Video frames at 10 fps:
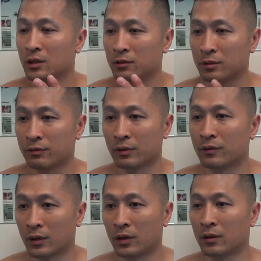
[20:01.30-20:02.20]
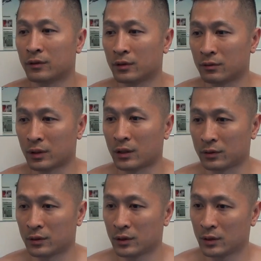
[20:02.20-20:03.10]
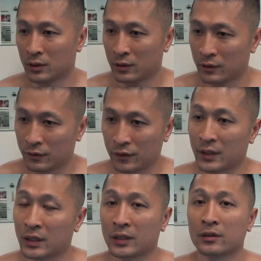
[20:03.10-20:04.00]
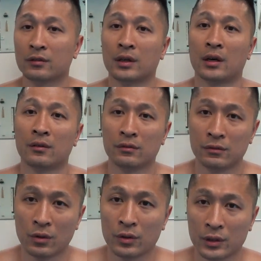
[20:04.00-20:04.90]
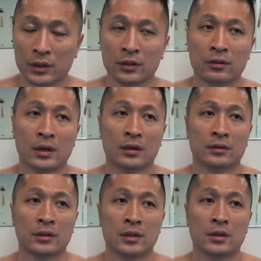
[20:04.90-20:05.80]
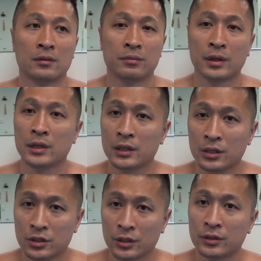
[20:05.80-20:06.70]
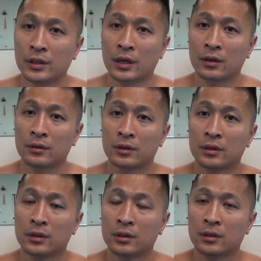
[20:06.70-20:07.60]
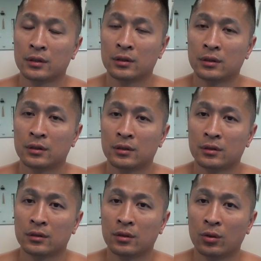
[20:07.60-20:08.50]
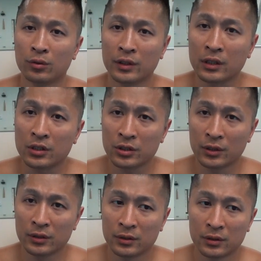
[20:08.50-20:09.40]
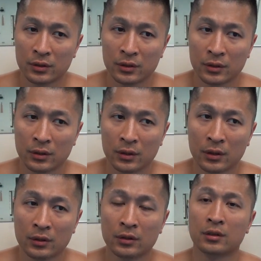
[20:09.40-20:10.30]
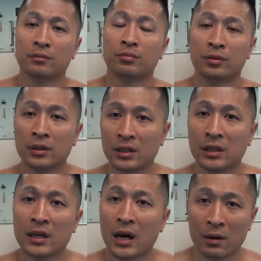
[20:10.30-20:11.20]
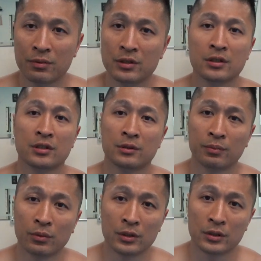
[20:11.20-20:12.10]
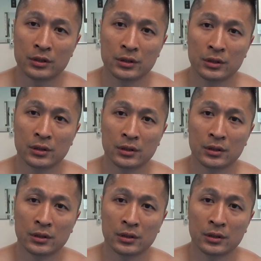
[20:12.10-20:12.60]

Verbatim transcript: we revolved around fighting on the ground, rolling on the ground, pinning each other down, holding each other. They're completely opposite sports.